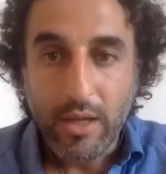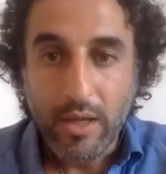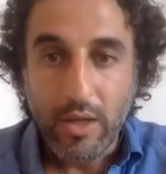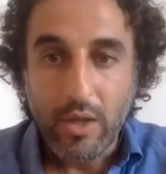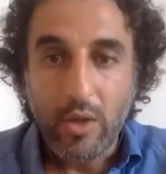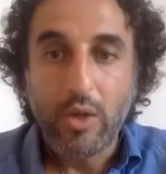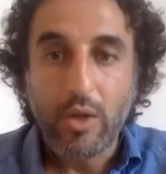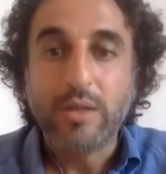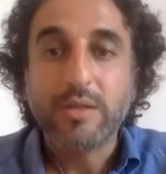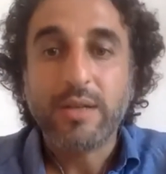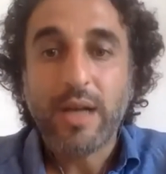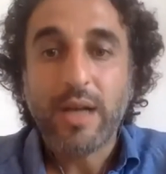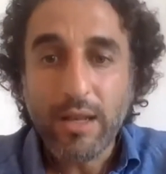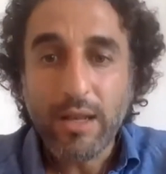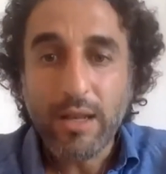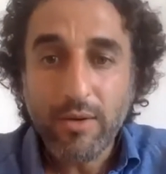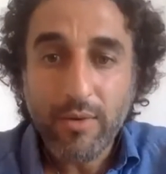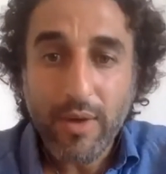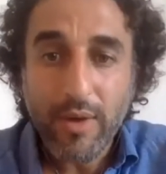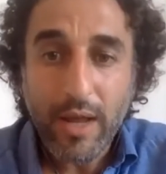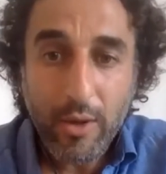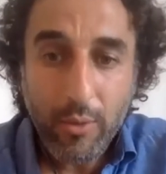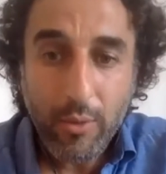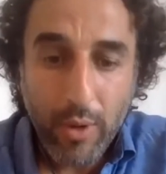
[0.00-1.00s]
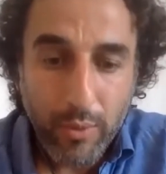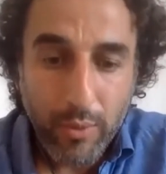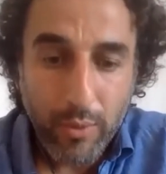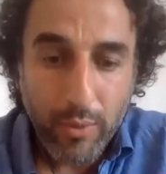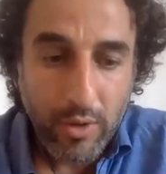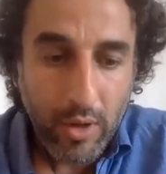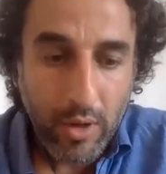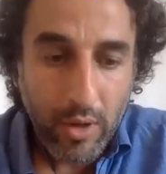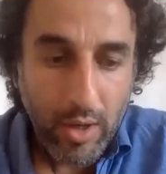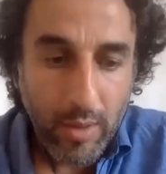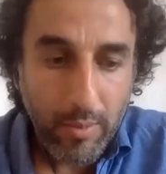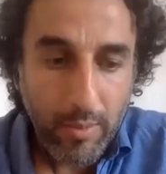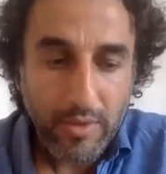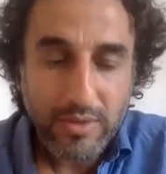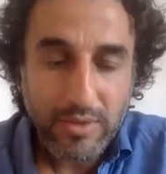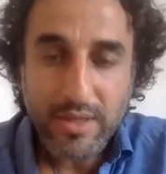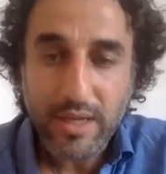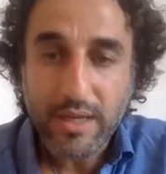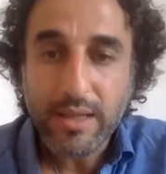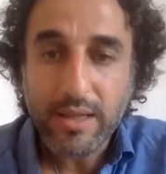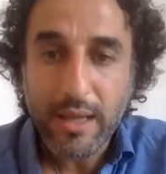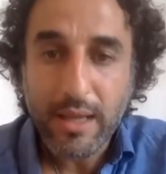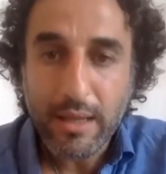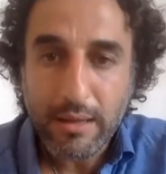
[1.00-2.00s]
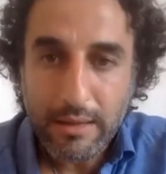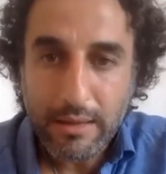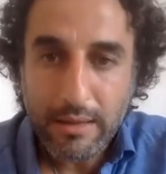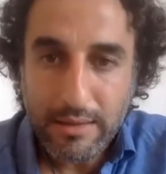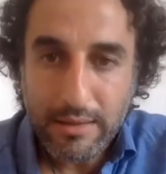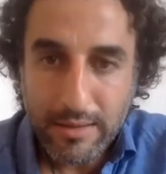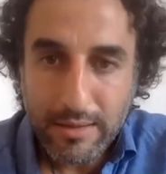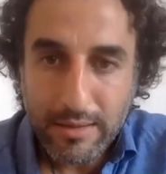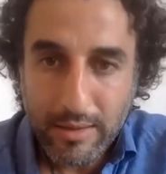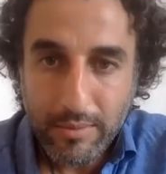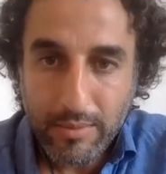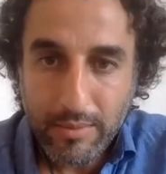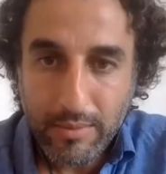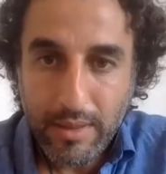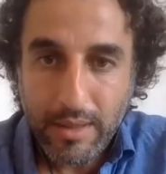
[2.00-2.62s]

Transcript: it's kind of like when we talk about sectarianism,